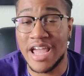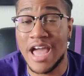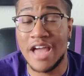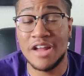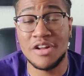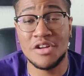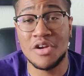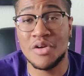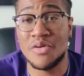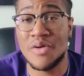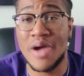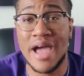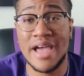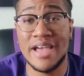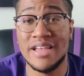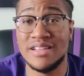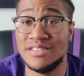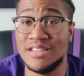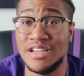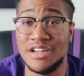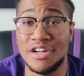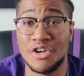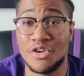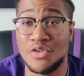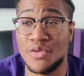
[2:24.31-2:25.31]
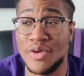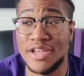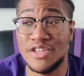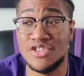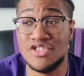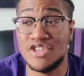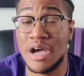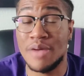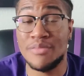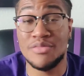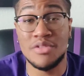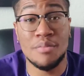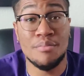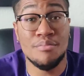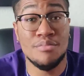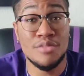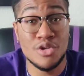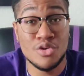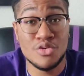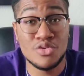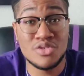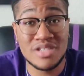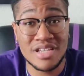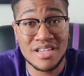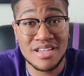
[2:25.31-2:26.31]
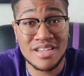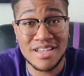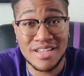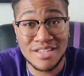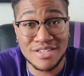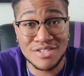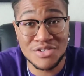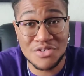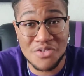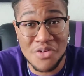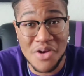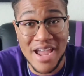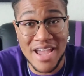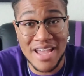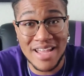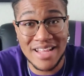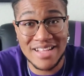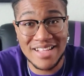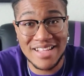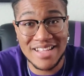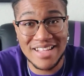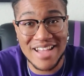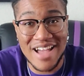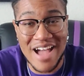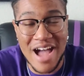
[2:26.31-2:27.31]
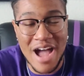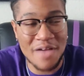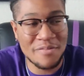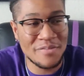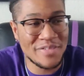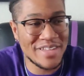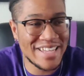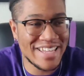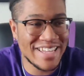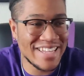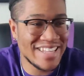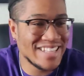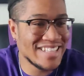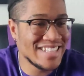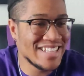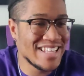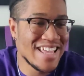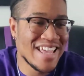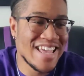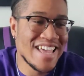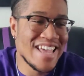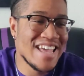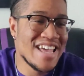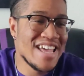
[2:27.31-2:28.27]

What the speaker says: Edgar Wright had done a great job. The music is great. I mean,